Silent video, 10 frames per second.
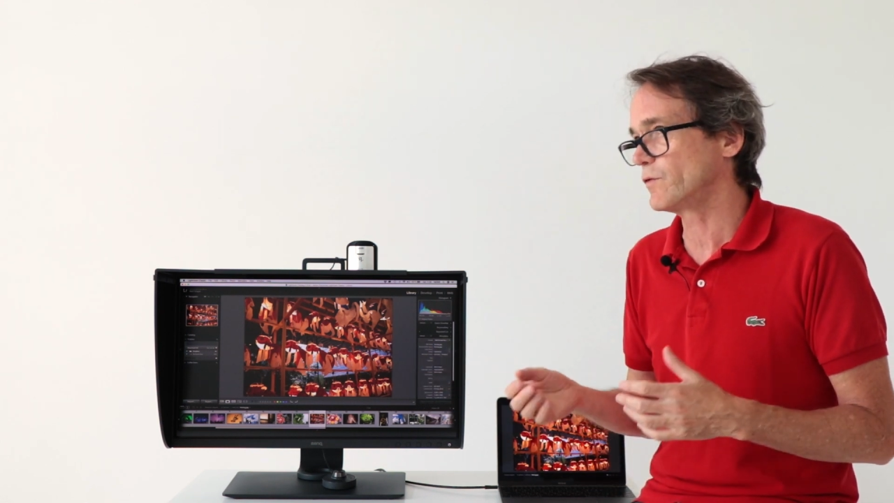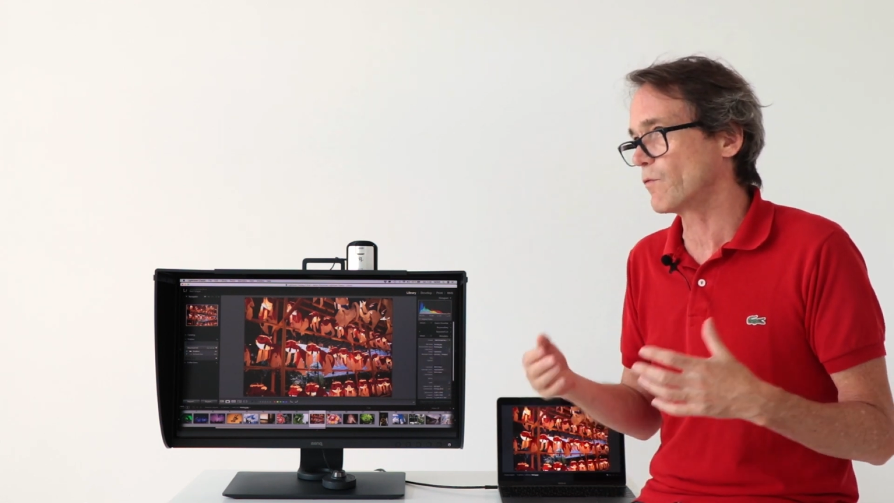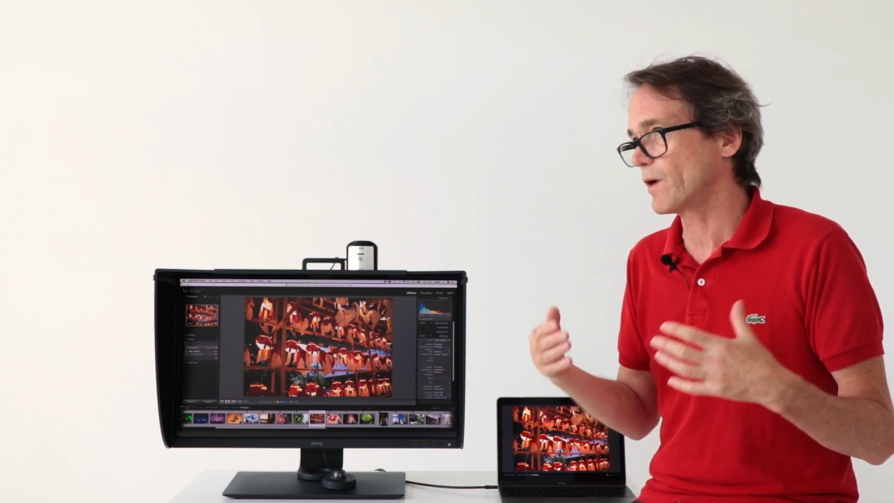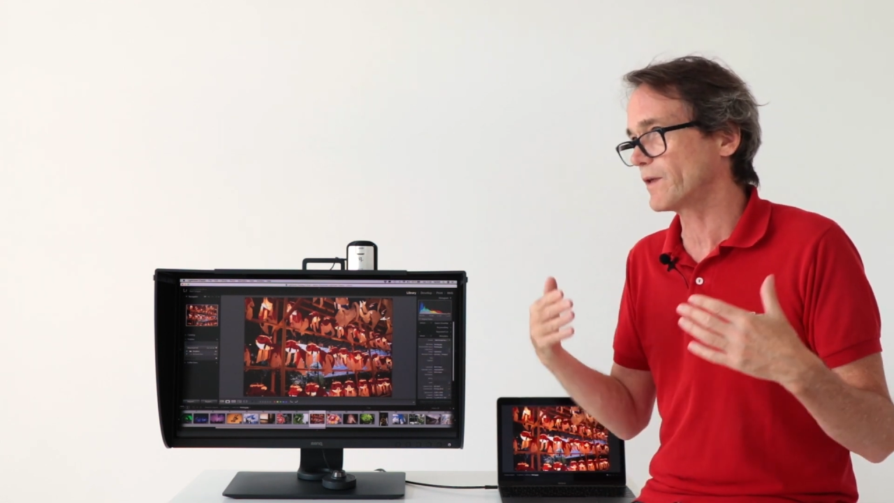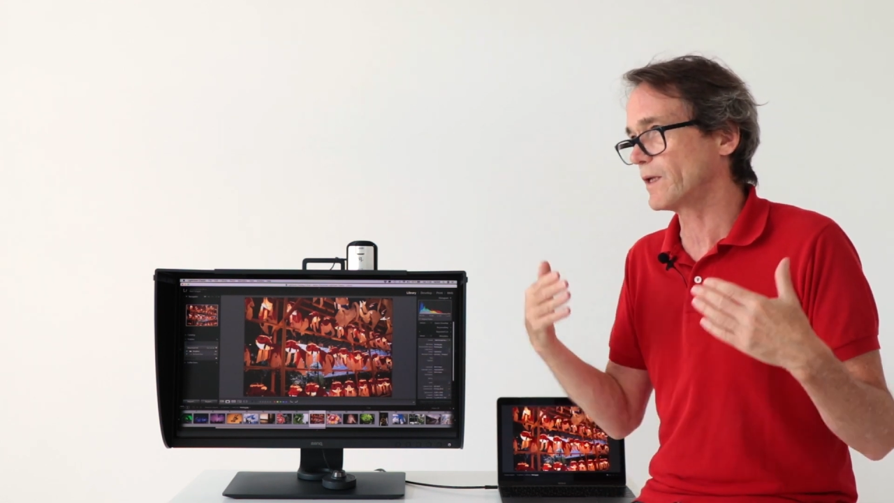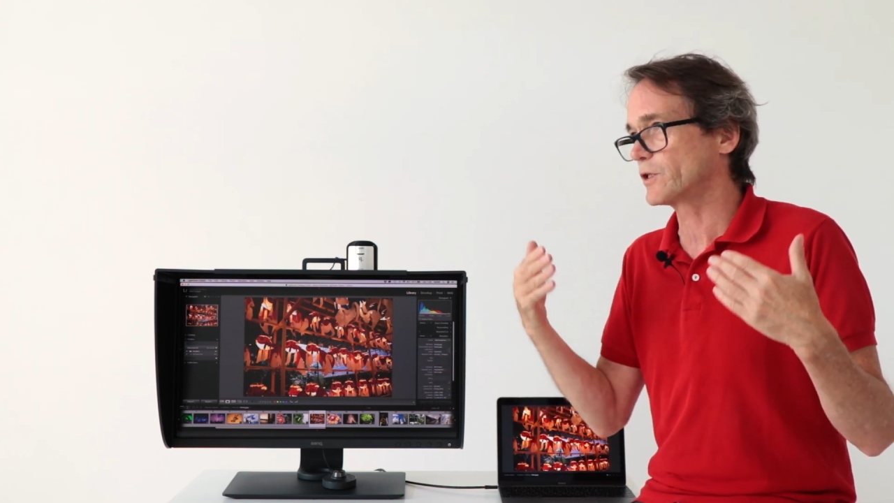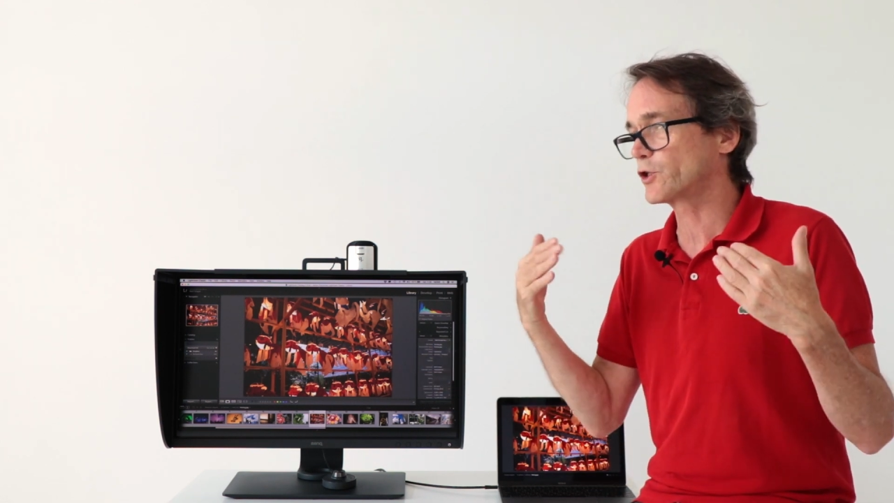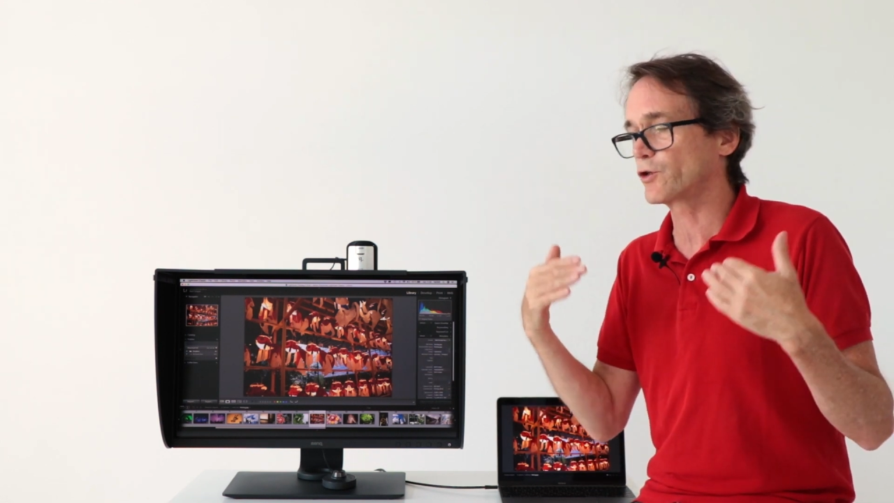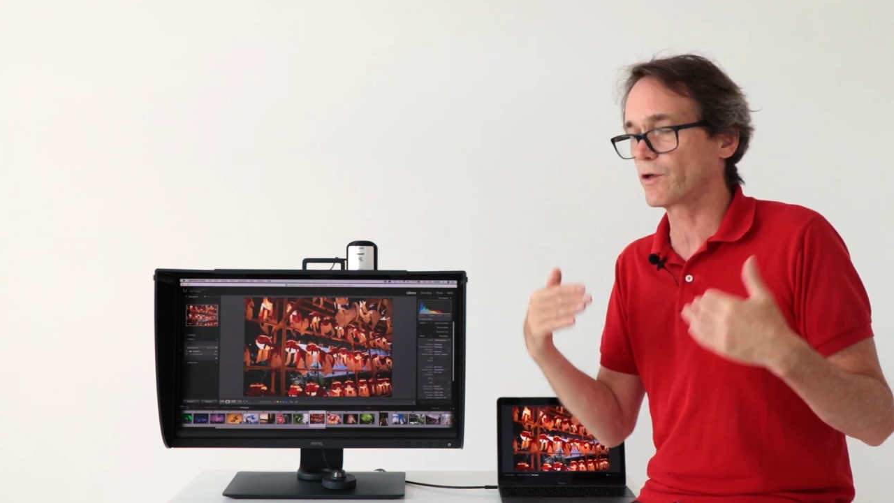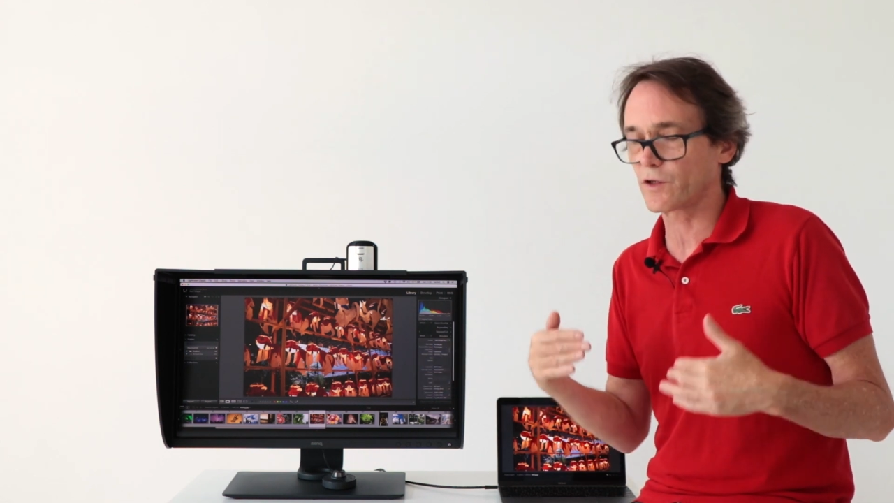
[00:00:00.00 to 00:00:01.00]
you want the
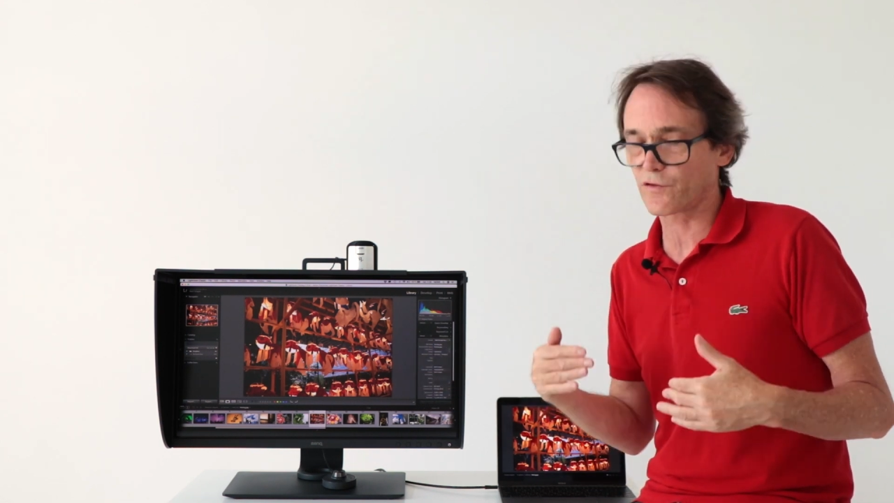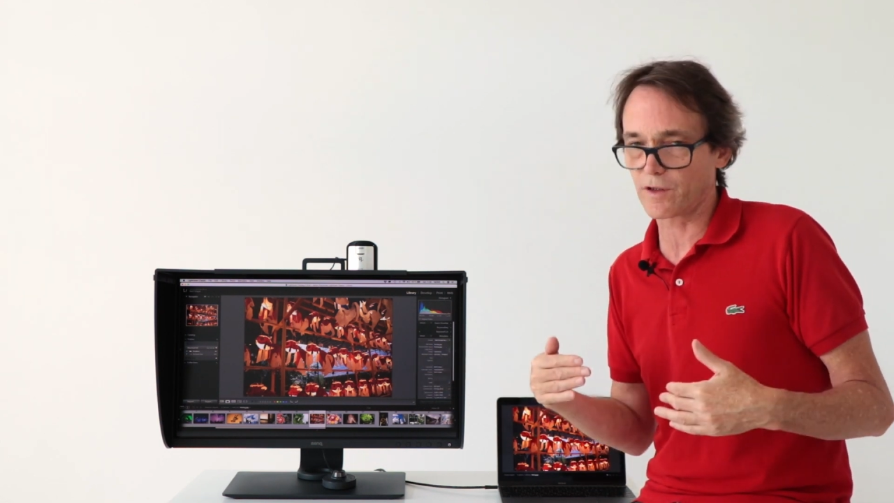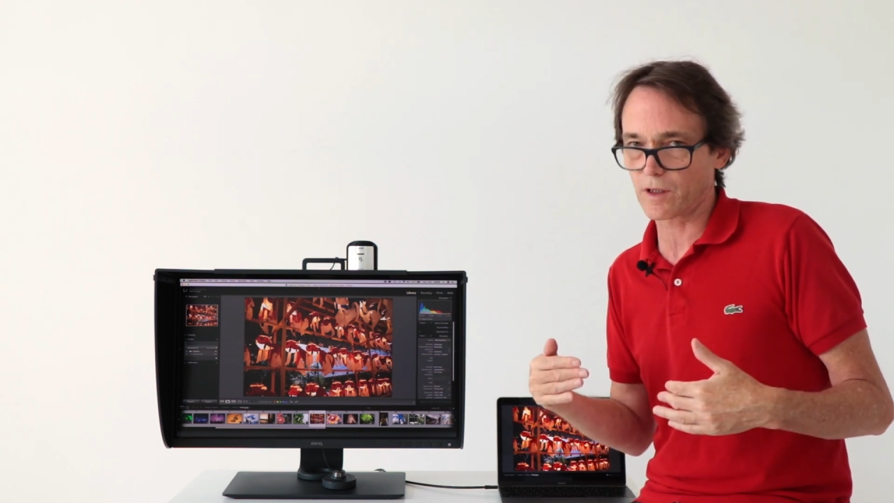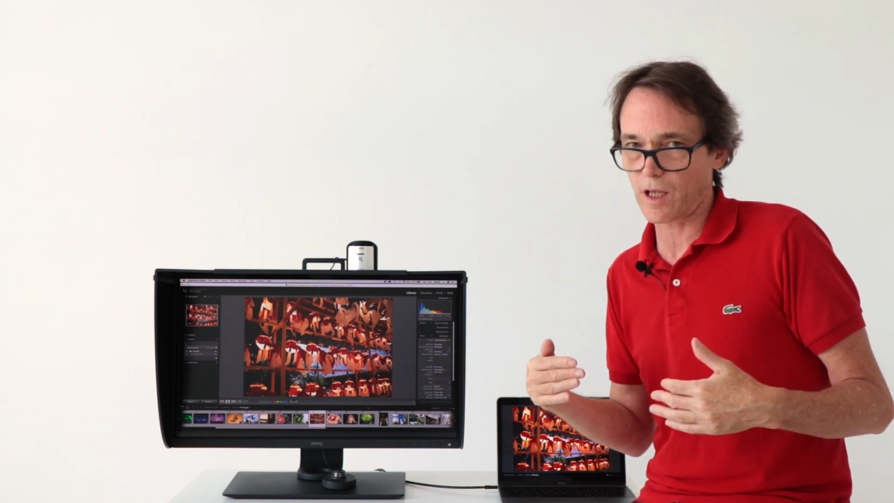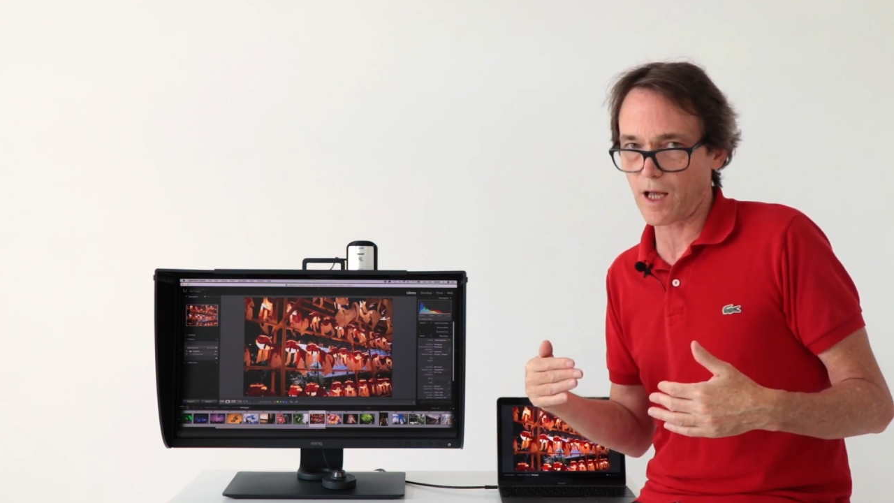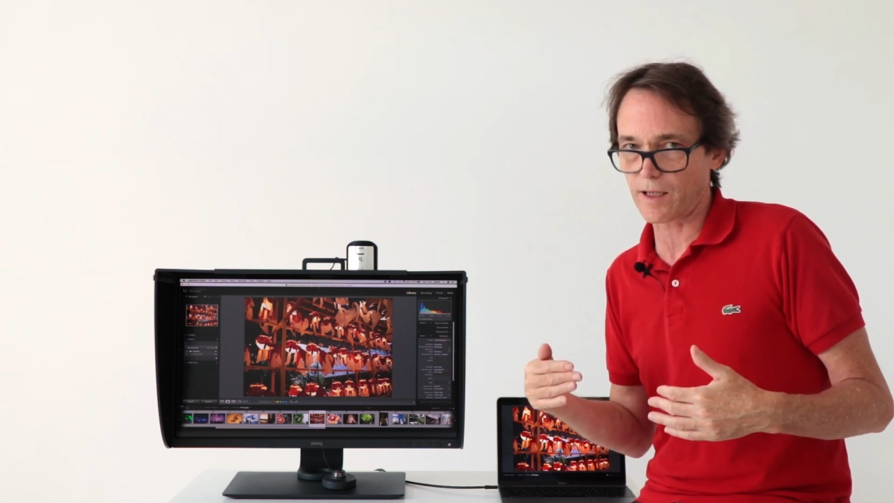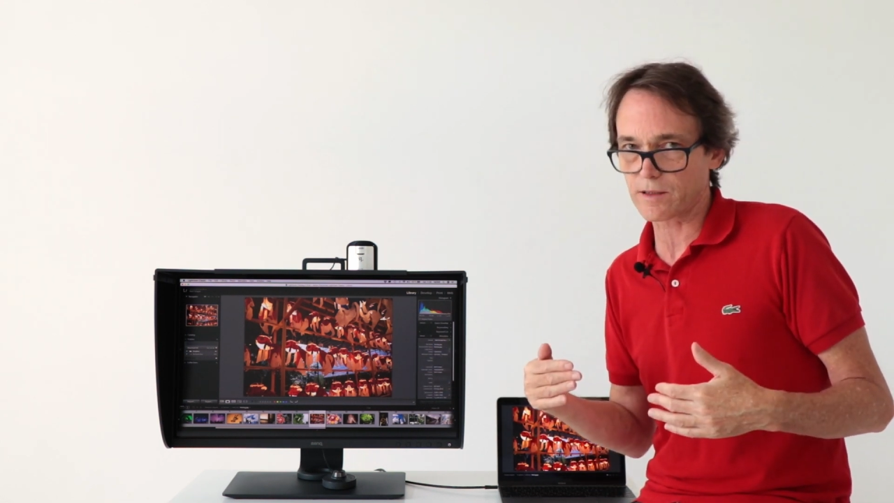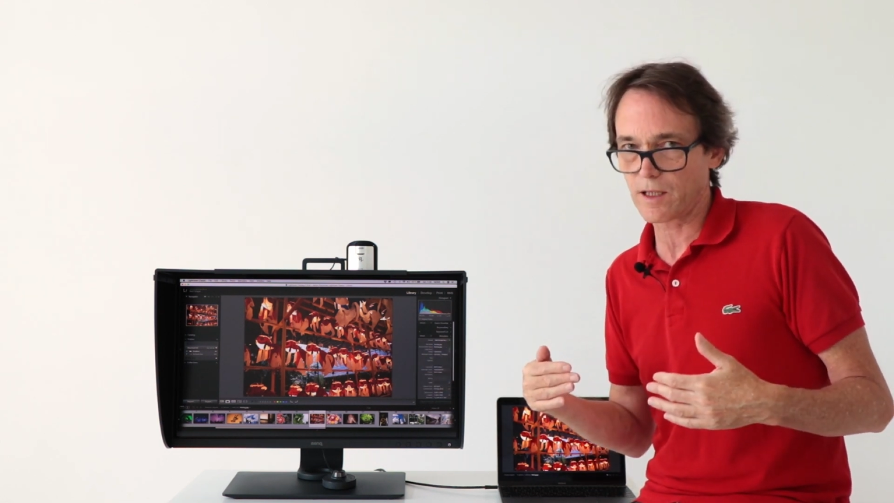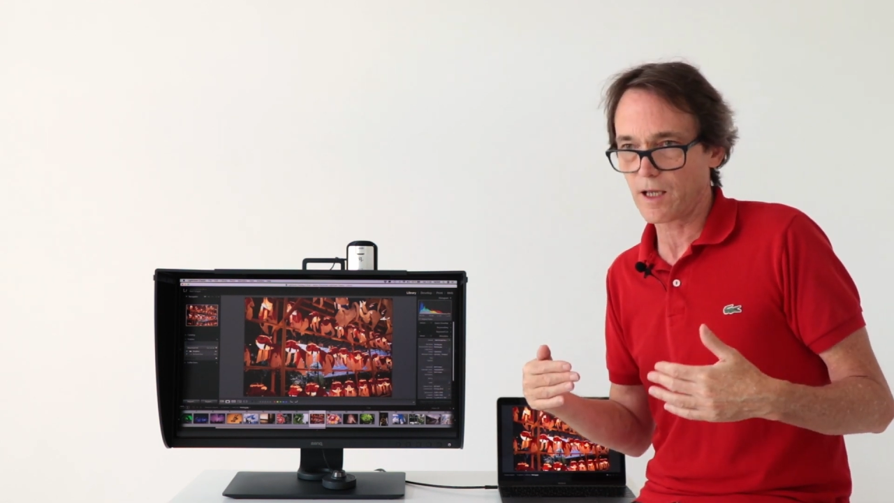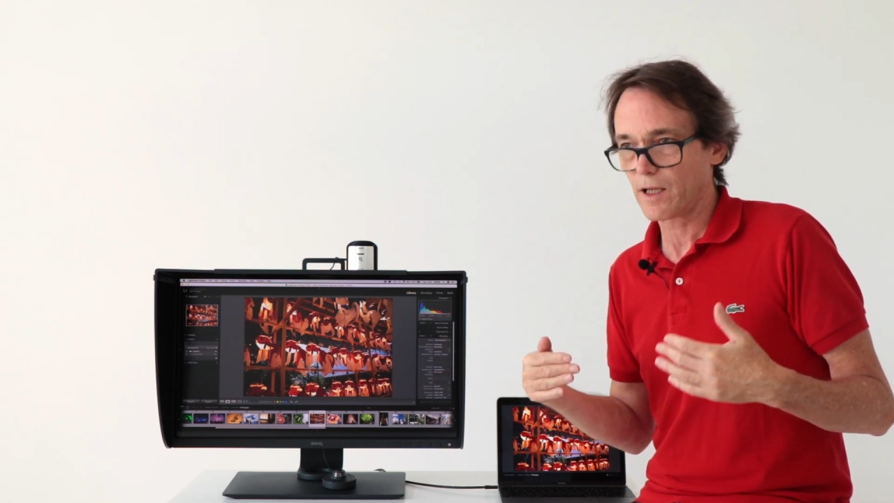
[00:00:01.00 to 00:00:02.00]
assurance for your
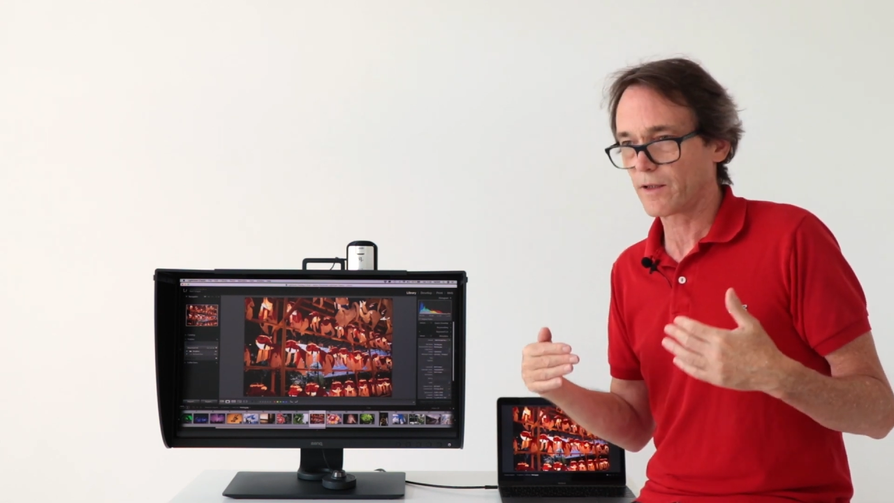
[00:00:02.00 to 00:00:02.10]
clients